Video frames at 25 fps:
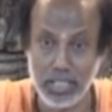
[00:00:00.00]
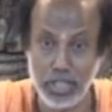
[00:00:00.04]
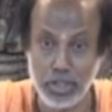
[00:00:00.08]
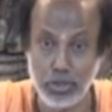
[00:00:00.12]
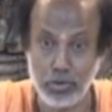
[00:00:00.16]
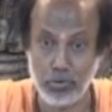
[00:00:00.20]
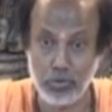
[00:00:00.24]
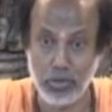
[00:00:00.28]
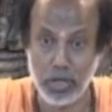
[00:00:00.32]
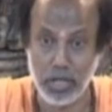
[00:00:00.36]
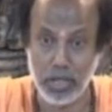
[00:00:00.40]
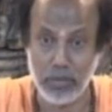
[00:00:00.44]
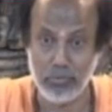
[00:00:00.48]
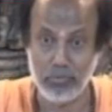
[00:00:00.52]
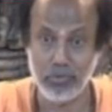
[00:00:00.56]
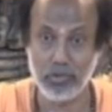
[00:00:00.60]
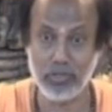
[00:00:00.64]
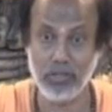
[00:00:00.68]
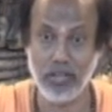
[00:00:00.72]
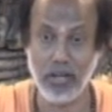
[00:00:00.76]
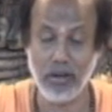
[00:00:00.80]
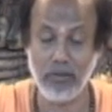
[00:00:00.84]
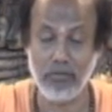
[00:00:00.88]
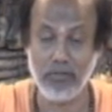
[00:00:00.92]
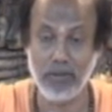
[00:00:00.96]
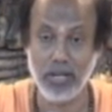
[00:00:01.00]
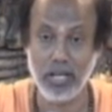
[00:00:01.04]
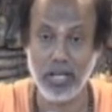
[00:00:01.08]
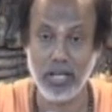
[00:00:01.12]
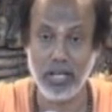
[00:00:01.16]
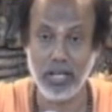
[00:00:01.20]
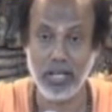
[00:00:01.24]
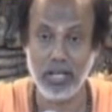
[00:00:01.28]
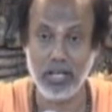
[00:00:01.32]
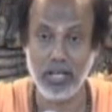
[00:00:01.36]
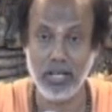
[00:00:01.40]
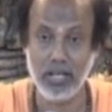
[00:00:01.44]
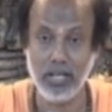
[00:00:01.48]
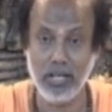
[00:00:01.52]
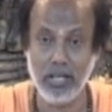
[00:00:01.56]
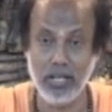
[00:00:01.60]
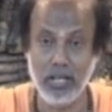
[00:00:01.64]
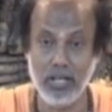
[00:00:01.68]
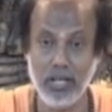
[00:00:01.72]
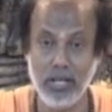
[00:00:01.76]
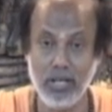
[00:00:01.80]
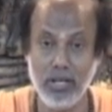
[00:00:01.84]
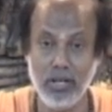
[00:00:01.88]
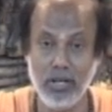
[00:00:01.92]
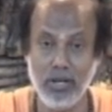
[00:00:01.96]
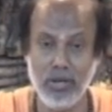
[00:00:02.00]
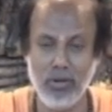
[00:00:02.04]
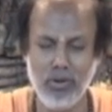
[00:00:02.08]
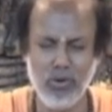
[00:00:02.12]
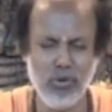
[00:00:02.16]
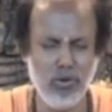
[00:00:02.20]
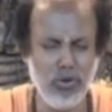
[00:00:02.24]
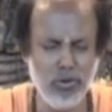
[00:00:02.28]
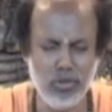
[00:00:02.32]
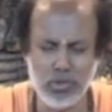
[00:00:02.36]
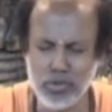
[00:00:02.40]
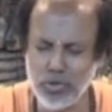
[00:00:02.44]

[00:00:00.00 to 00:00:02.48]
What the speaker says: Ishvara himself. Who